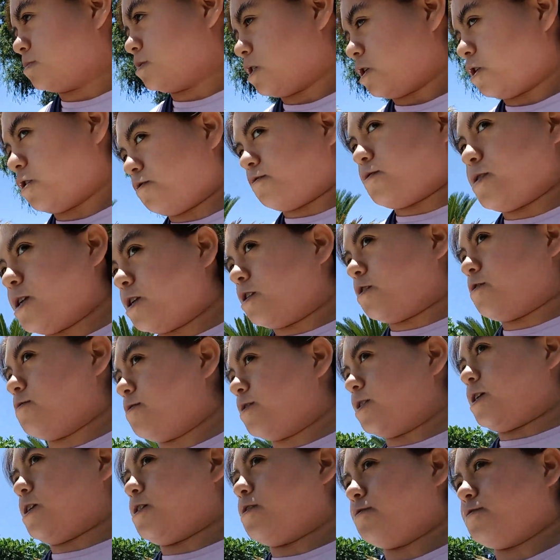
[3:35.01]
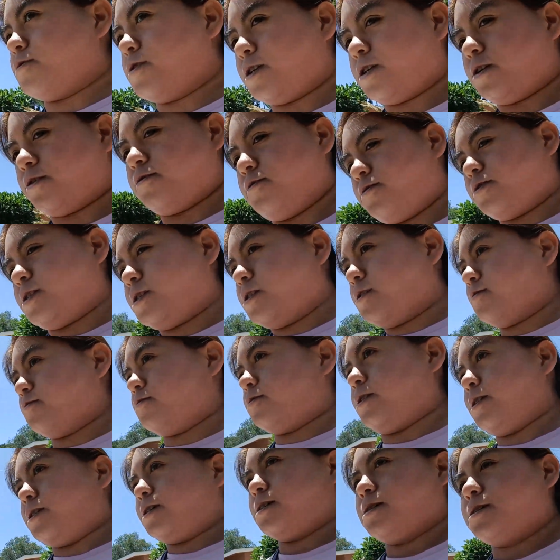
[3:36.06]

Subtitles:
Hurry! Hurry, hurry, hurry, hurry, hurry.